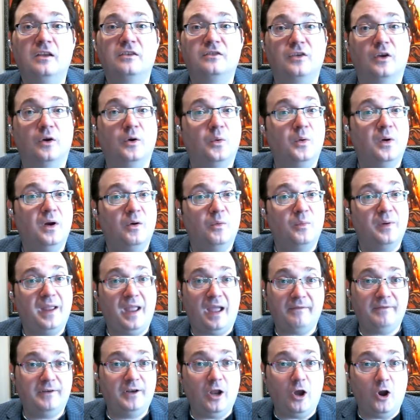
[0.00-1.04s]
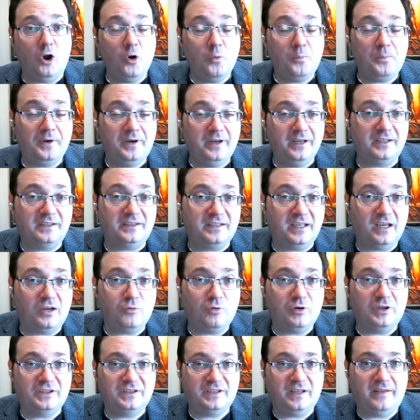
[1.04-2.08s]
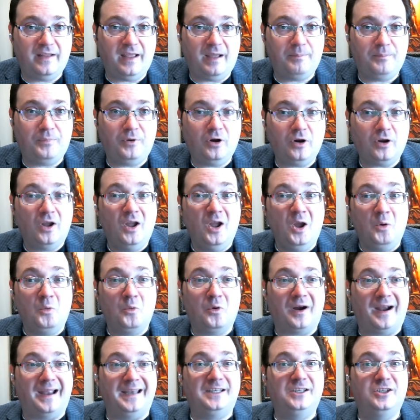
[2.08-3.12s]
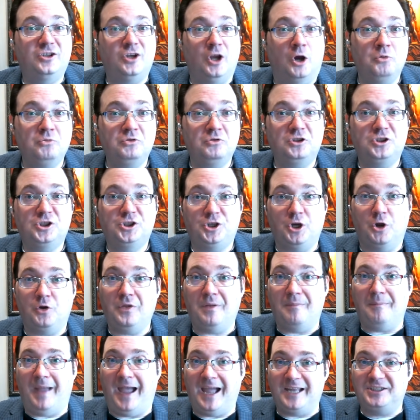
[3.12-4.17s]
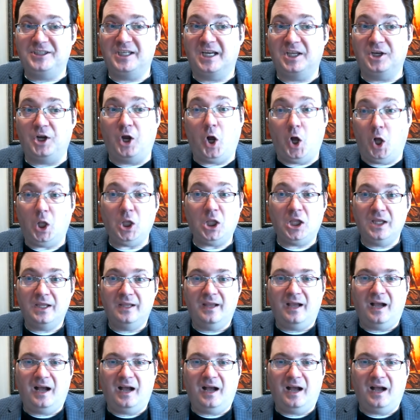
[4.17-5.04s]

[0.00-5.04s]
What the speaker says: So we have an opening sequence in that book where I don't show the magic at all.